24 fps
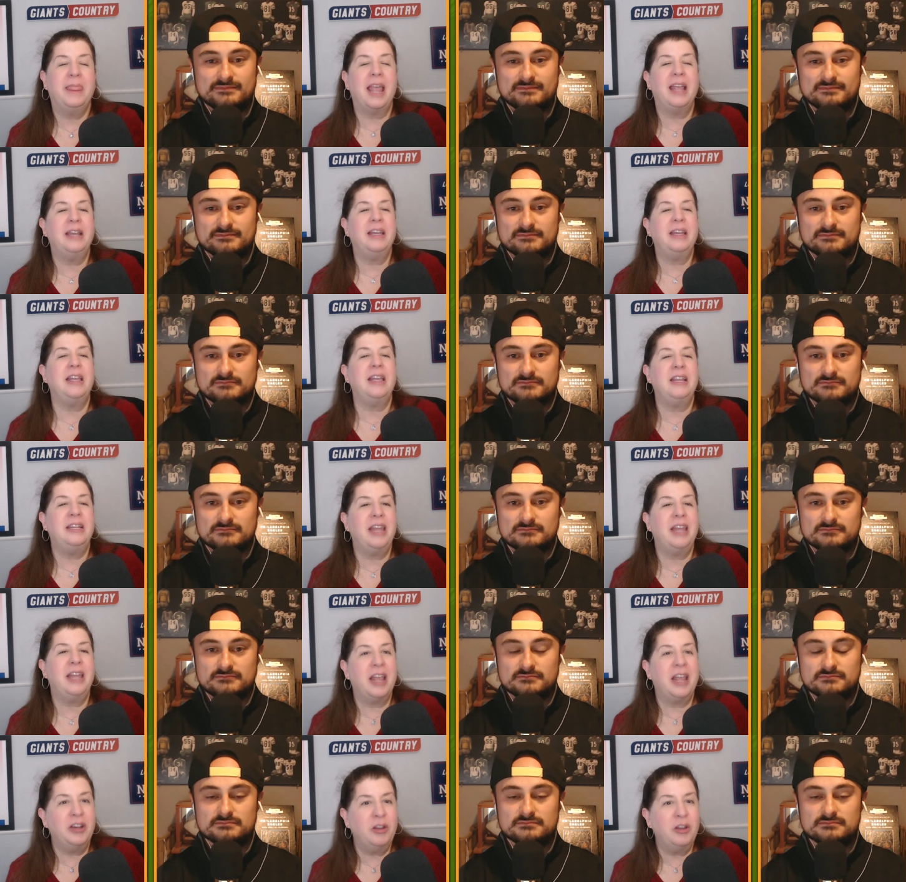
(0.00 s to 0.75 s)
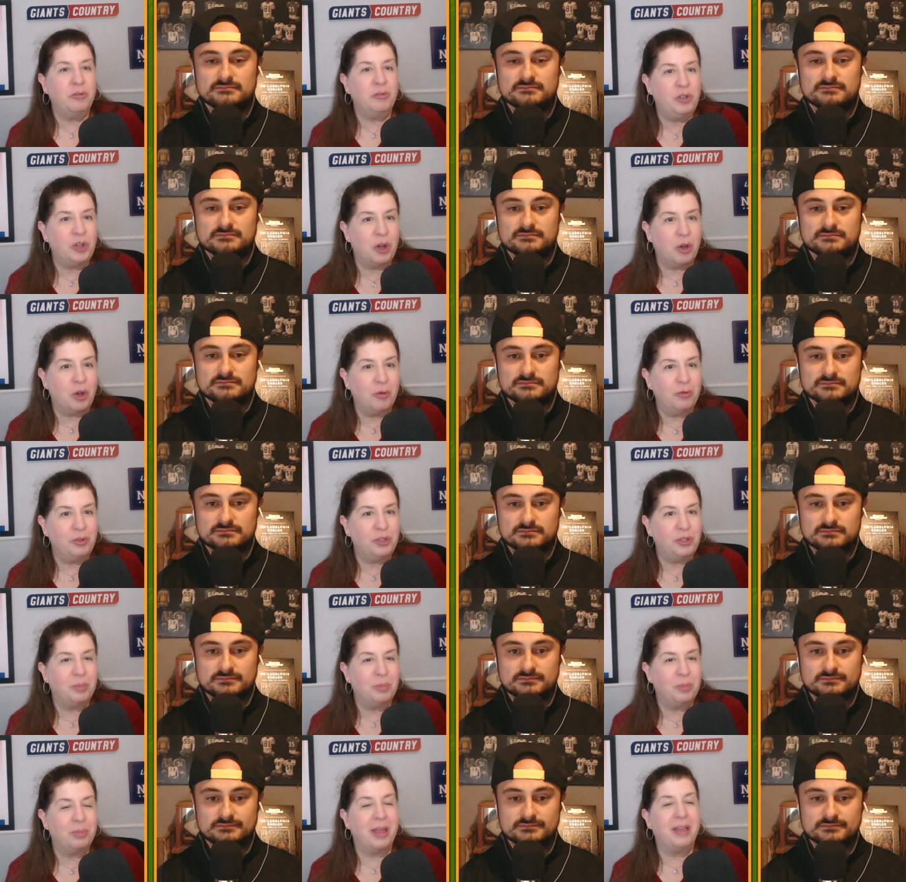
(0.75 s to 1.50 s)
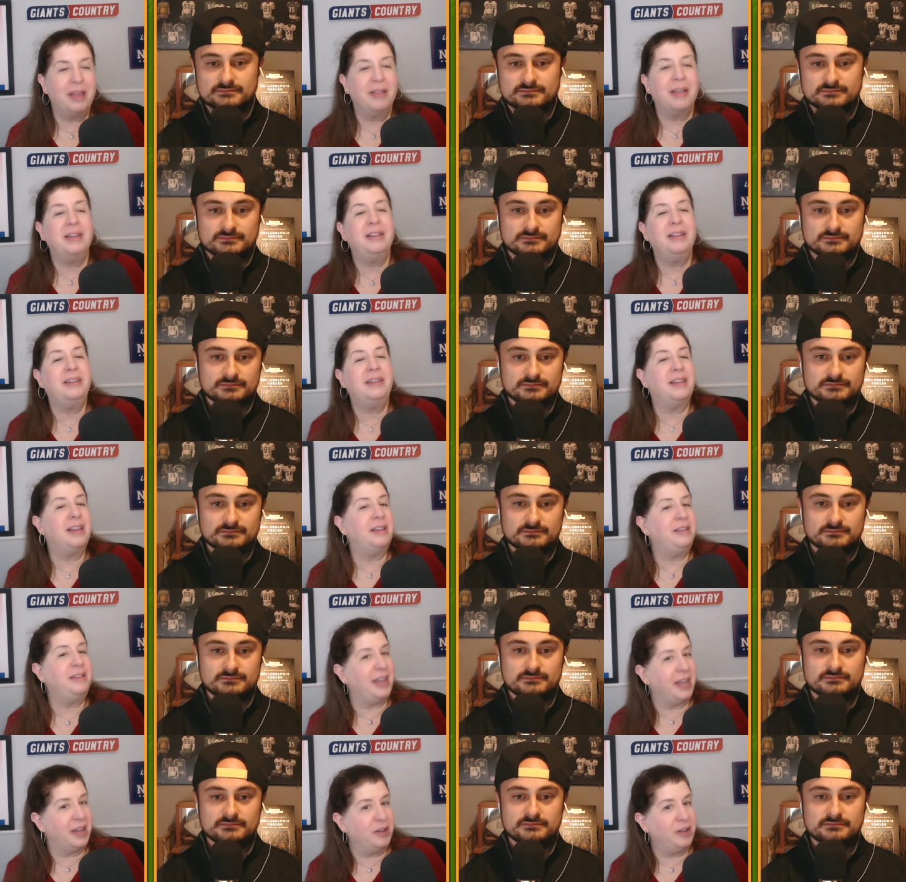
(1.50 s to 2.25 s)
Speaker 1: they need Daniel Jones to play like the
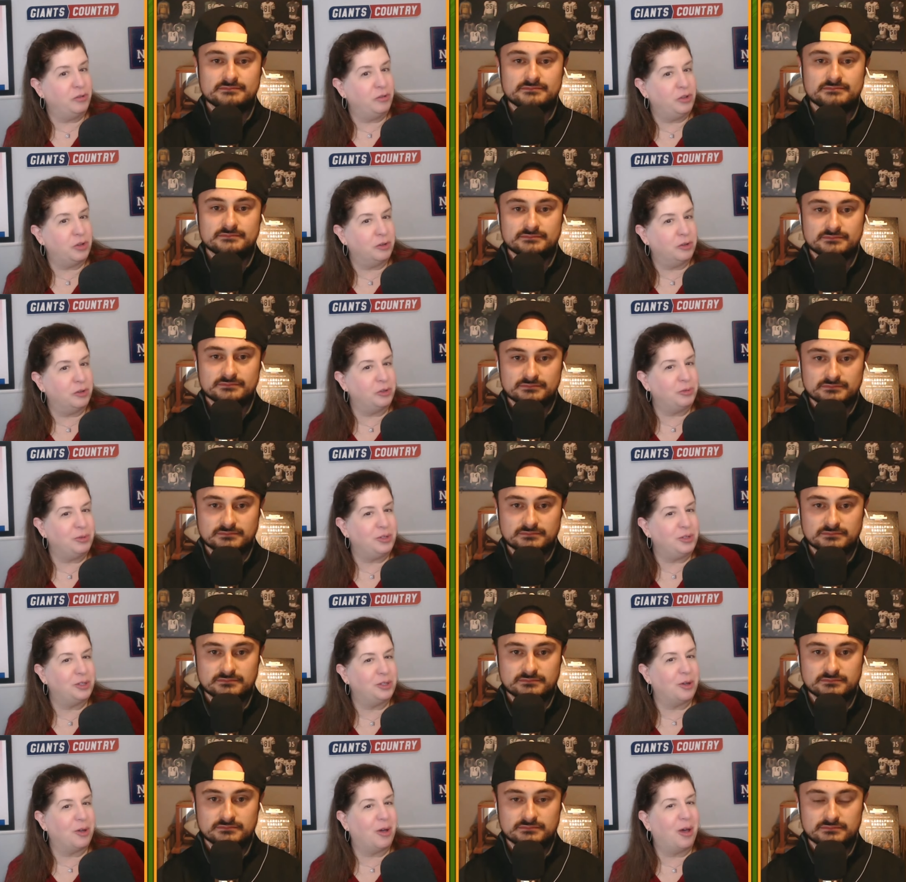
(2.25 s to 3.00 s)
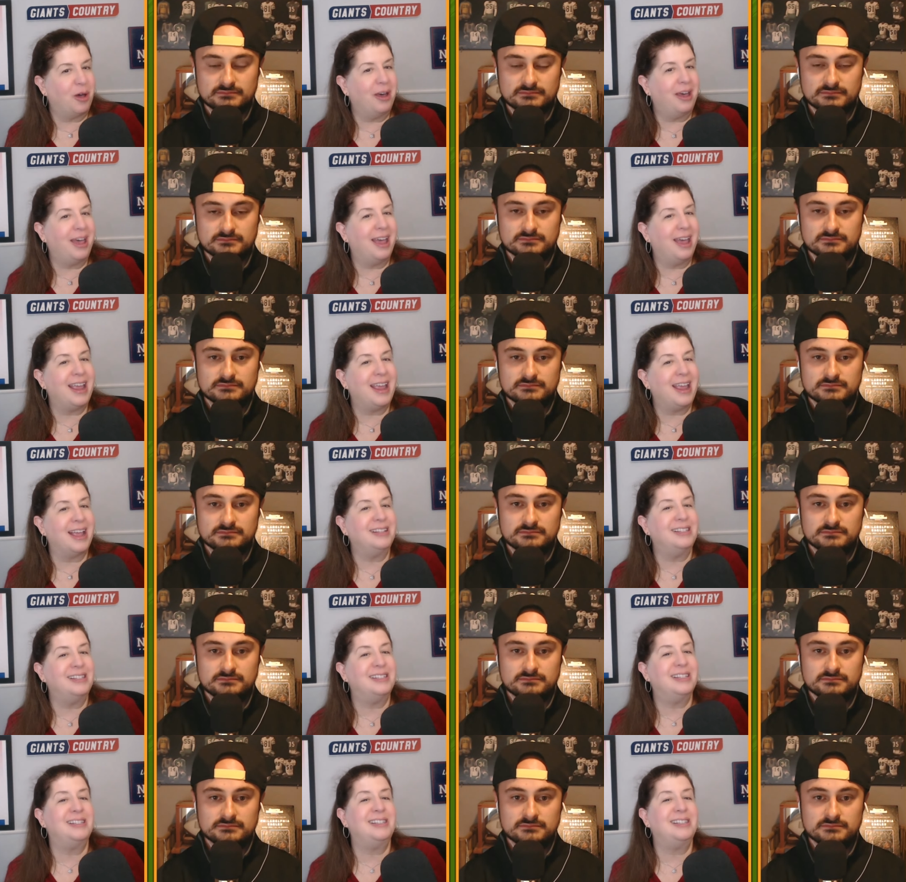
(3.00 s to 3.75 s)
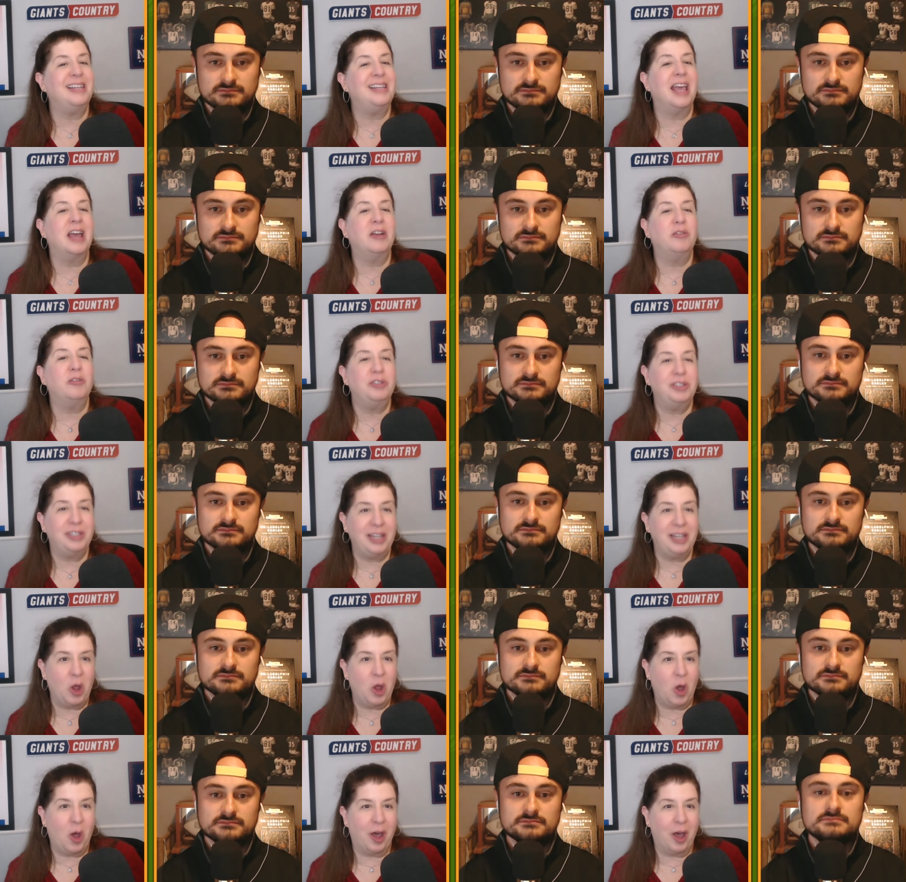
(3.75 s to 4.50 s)
Daniel Jones we saw against the Seattle
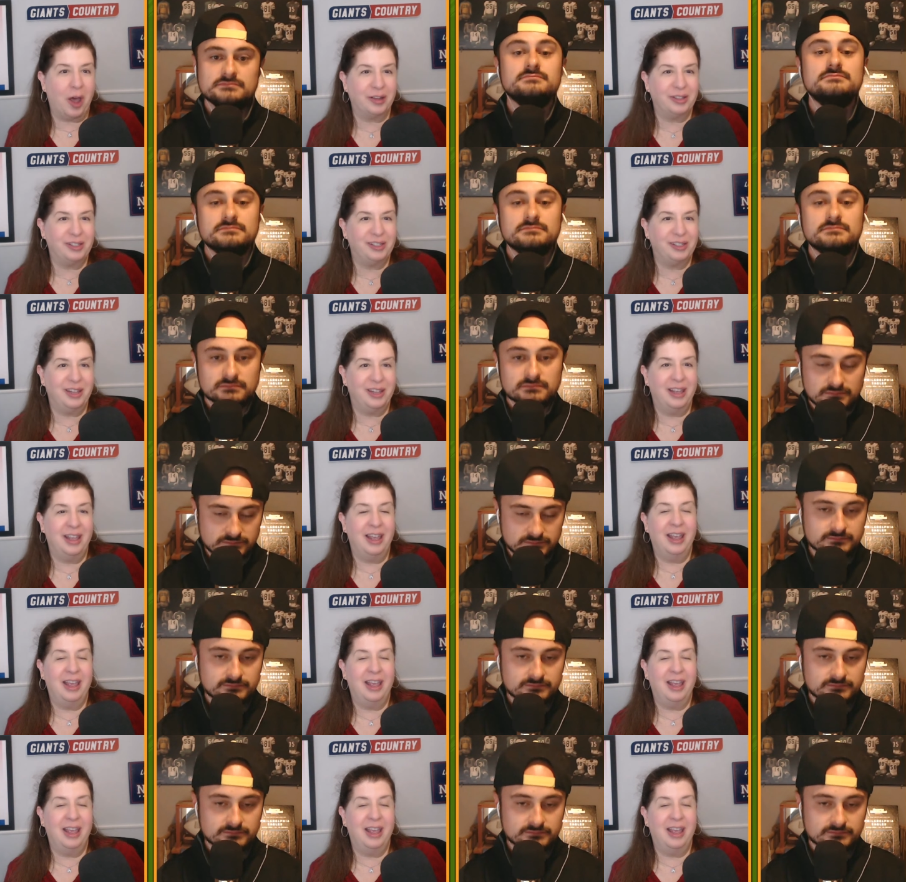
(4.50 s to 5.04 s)
Seahawks.